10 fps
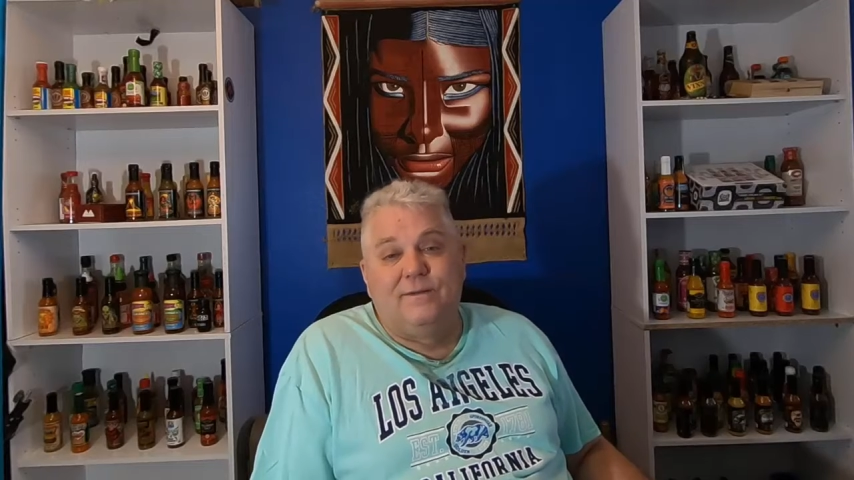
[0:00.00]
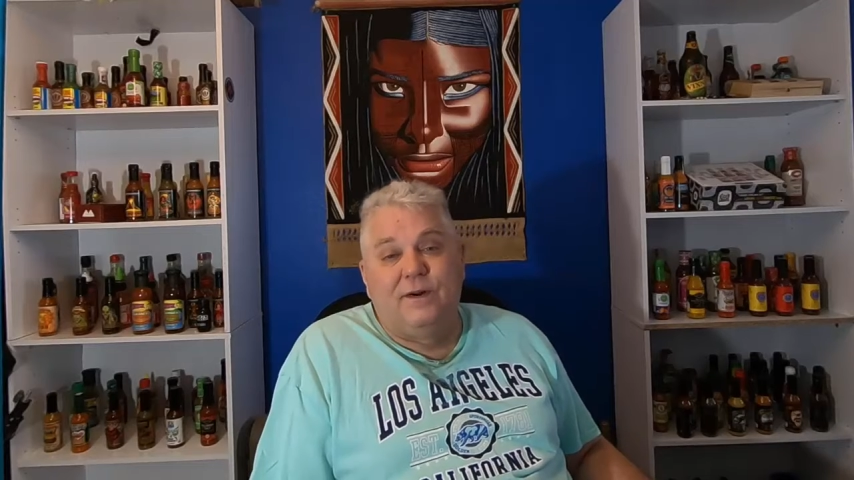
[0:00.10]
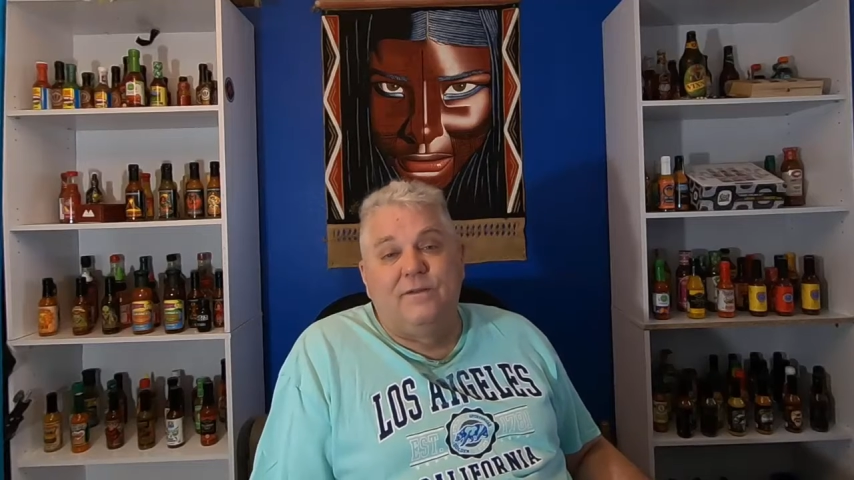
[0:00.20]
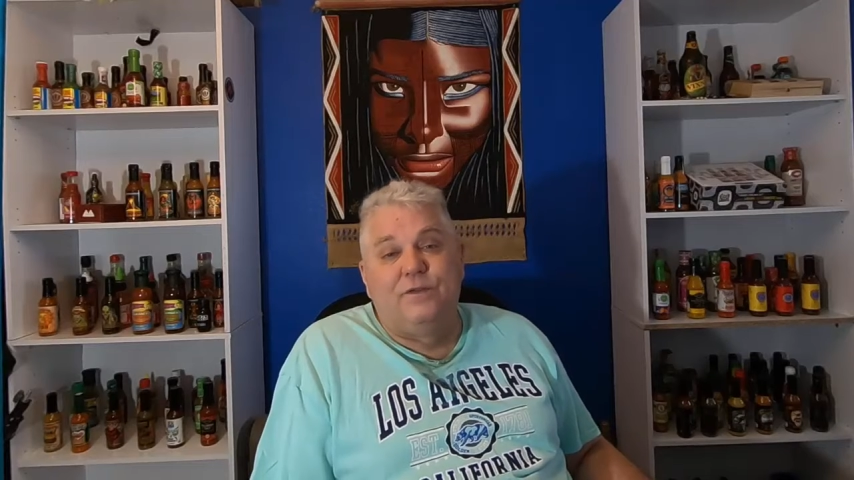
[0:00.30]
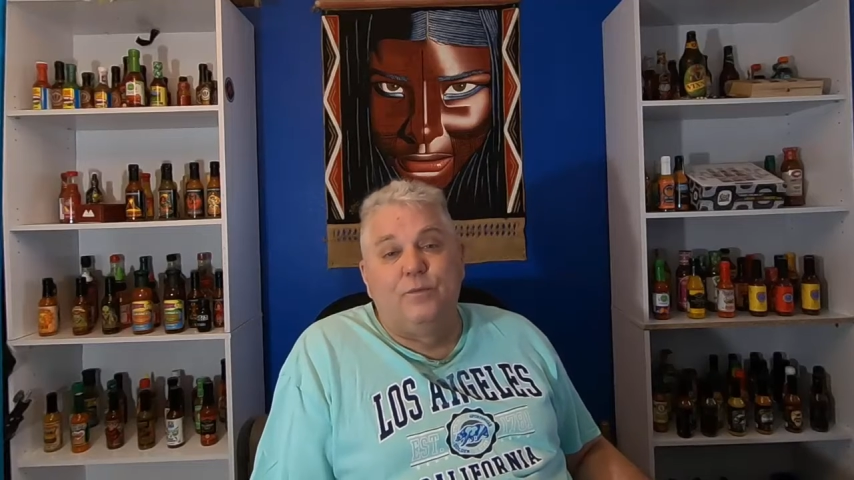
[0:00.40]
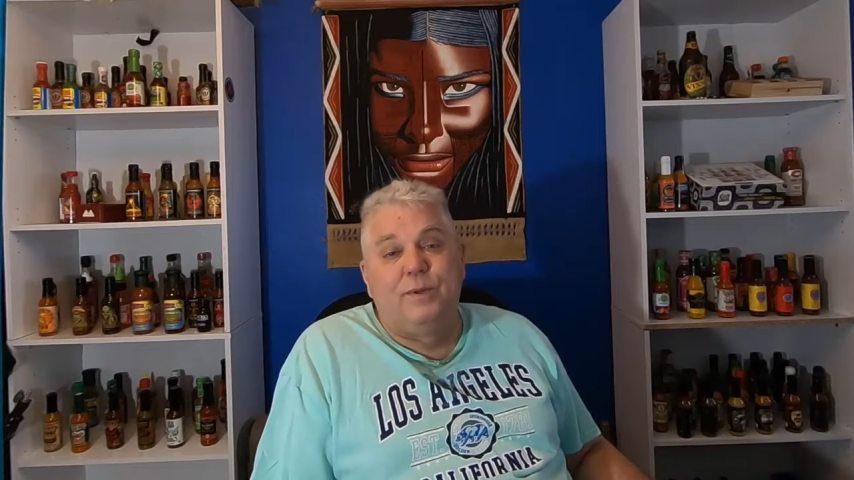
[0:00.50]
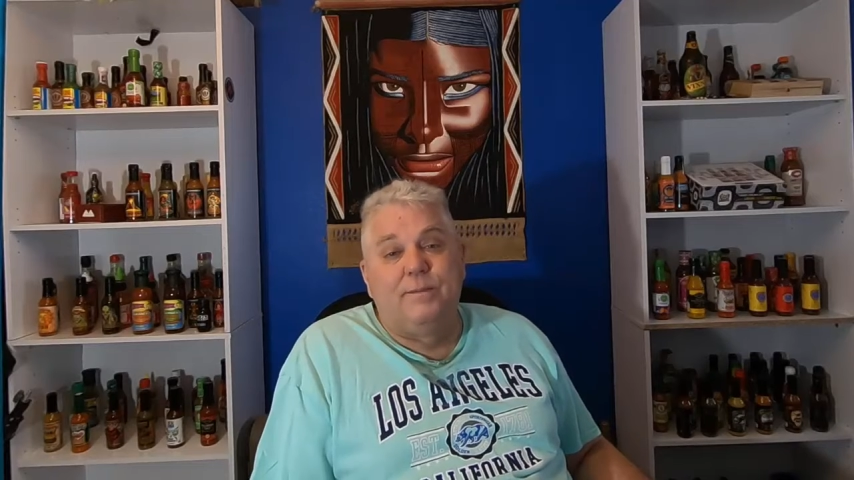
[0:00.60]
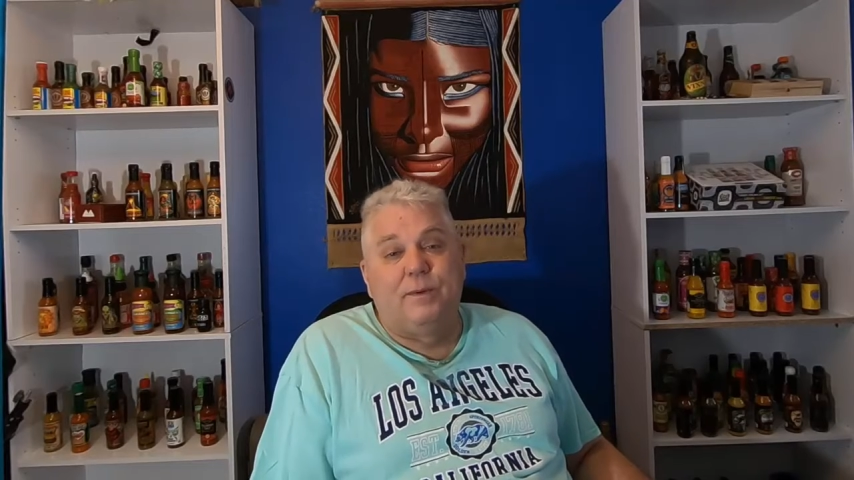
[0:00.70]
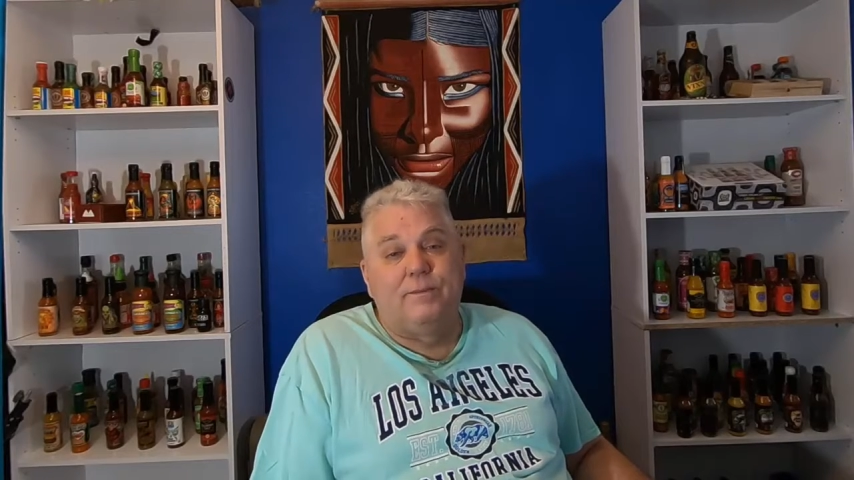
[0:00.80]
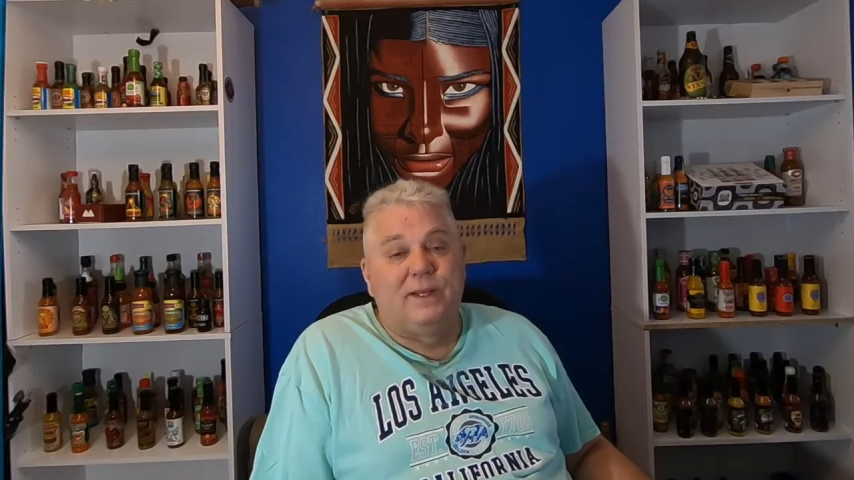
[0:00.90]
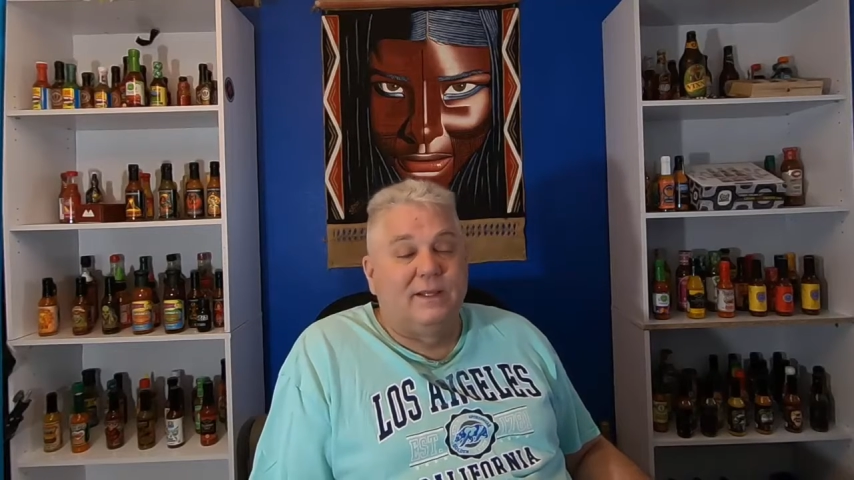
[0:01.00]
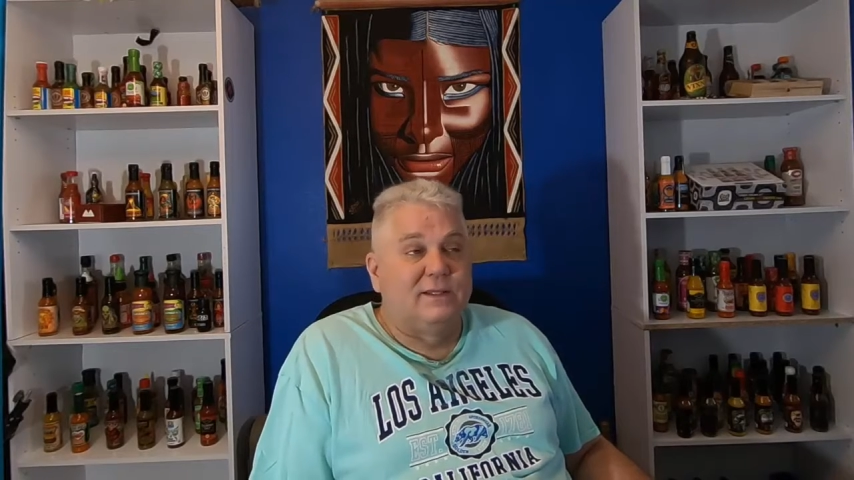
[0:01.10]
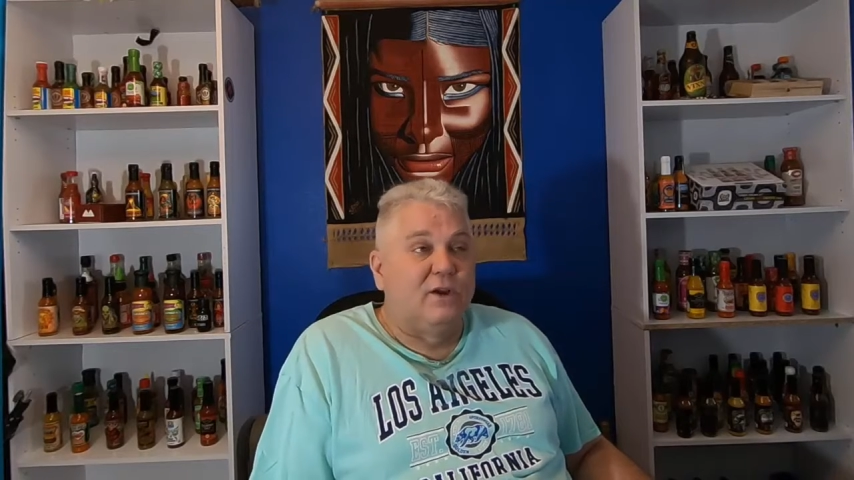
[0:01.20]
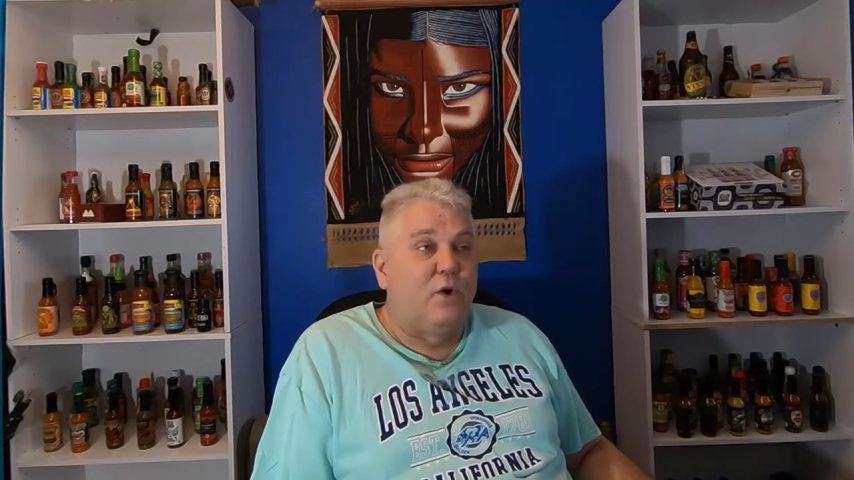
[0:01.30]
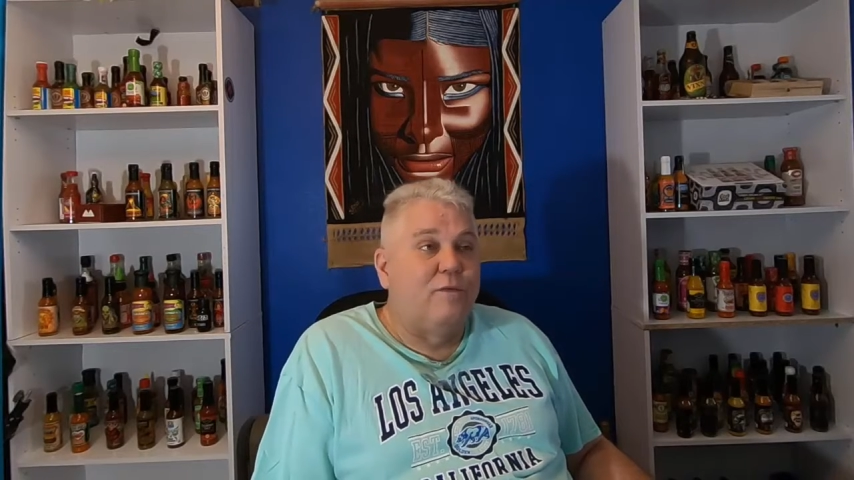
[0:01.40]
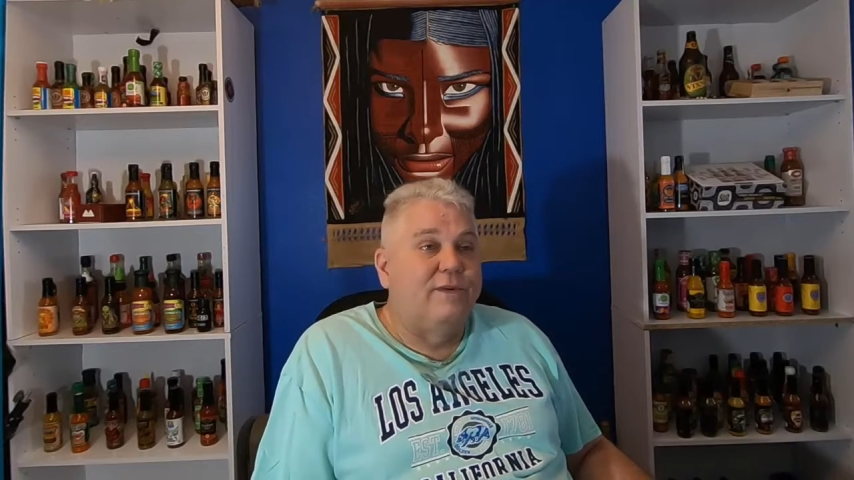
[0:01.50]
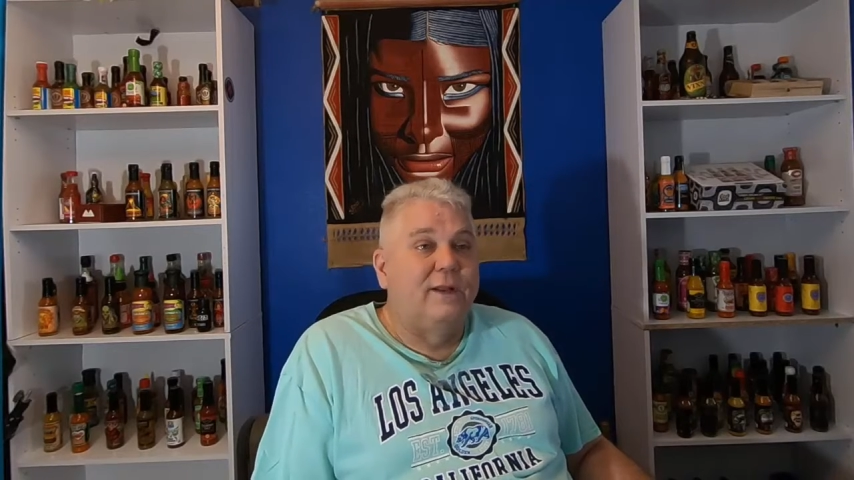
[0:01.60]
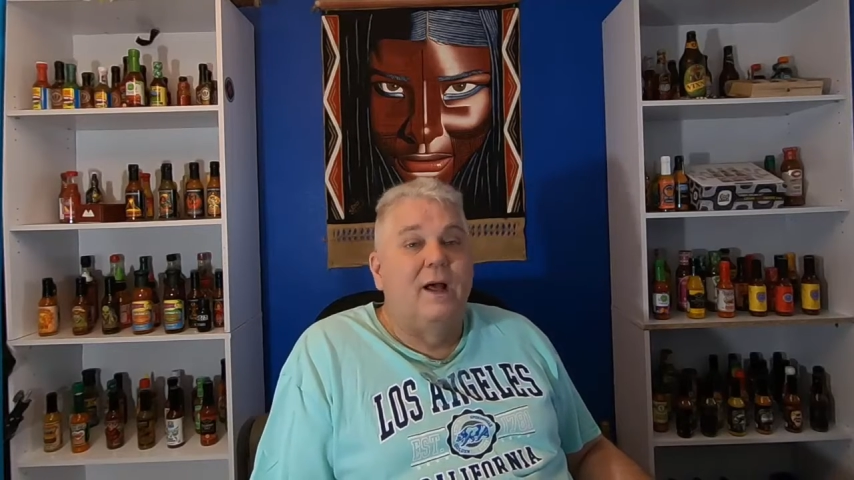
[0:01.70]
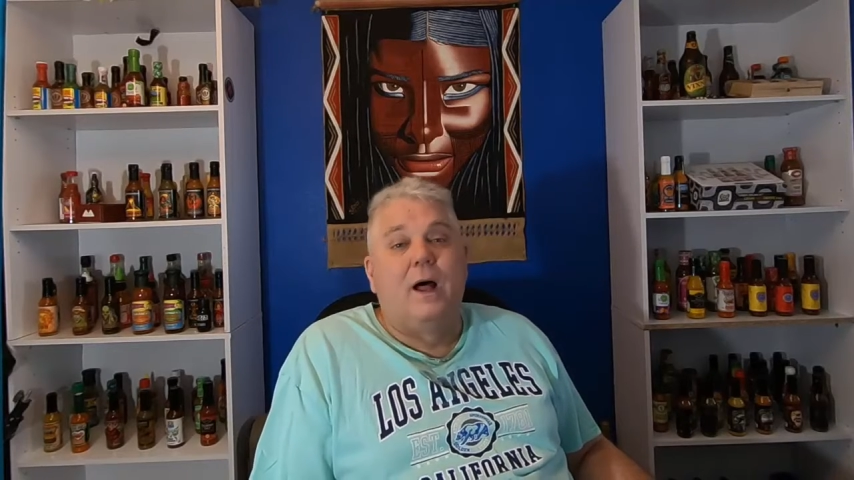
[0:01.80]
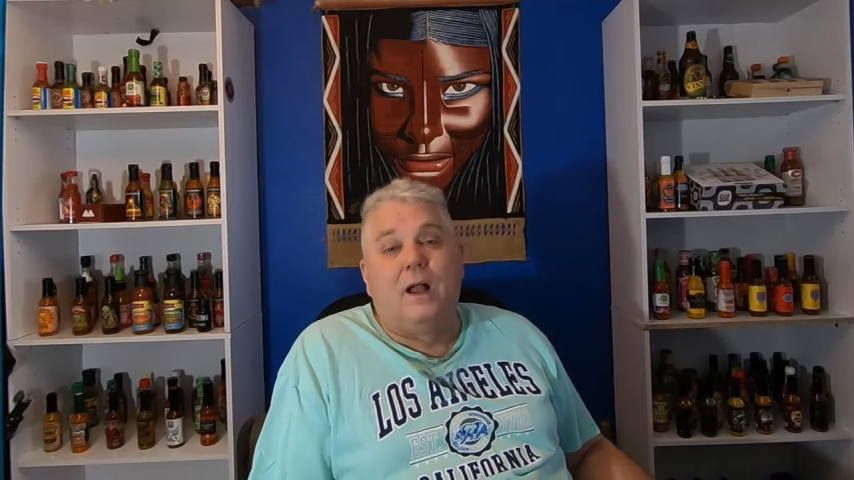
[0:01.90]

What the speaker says: are very few people because of COVID.